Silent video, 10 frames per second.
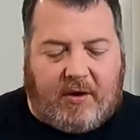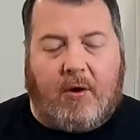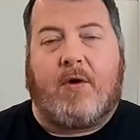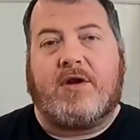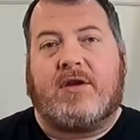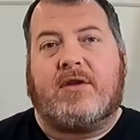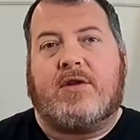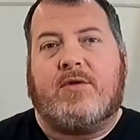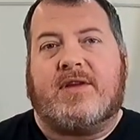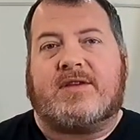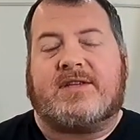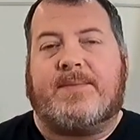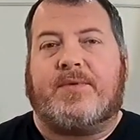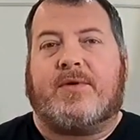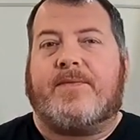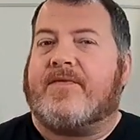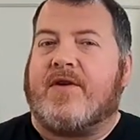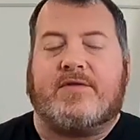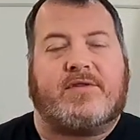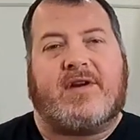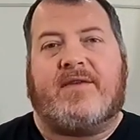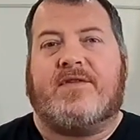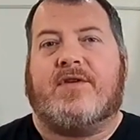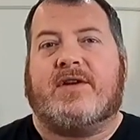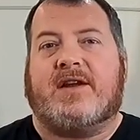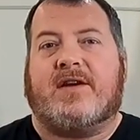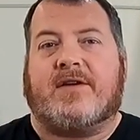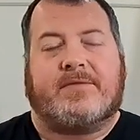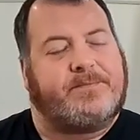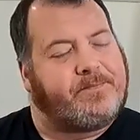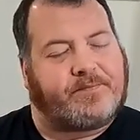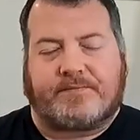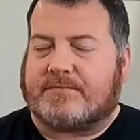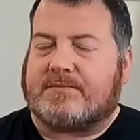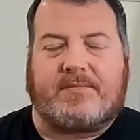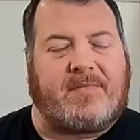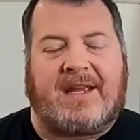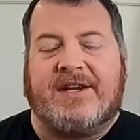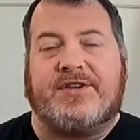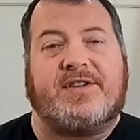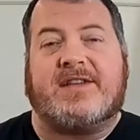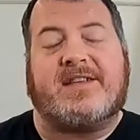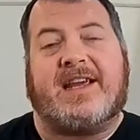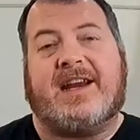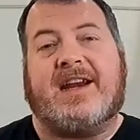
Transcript: Or you can do this simple frozen ravioli dinner. It just doesn't get